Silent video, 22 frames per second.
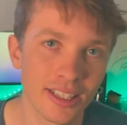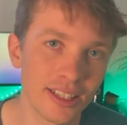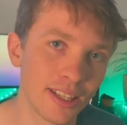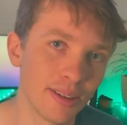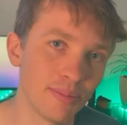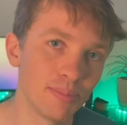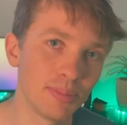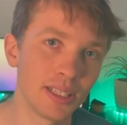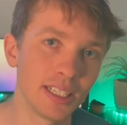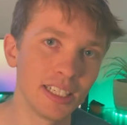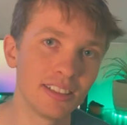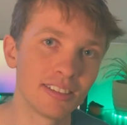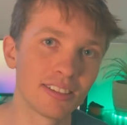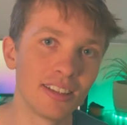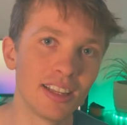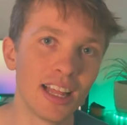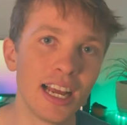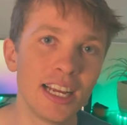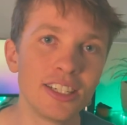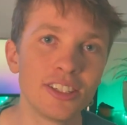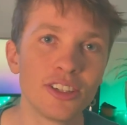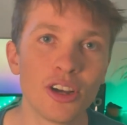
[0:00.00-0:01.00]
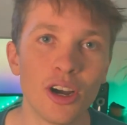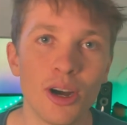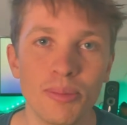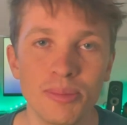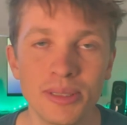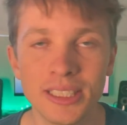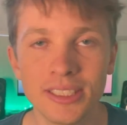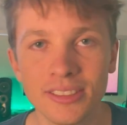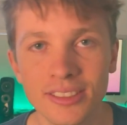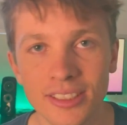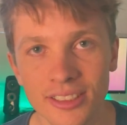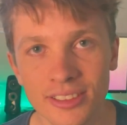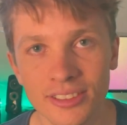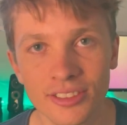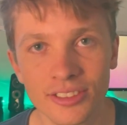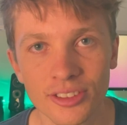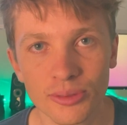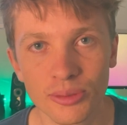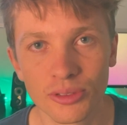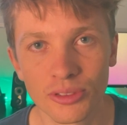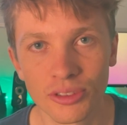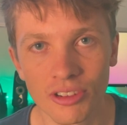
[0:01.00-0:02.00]
then please like, comment, and
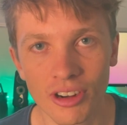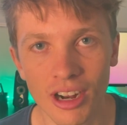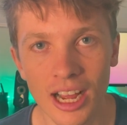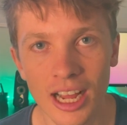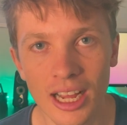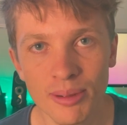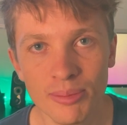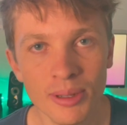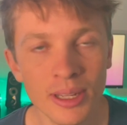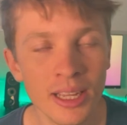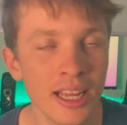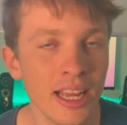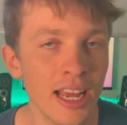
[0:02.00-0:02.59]
subscribe.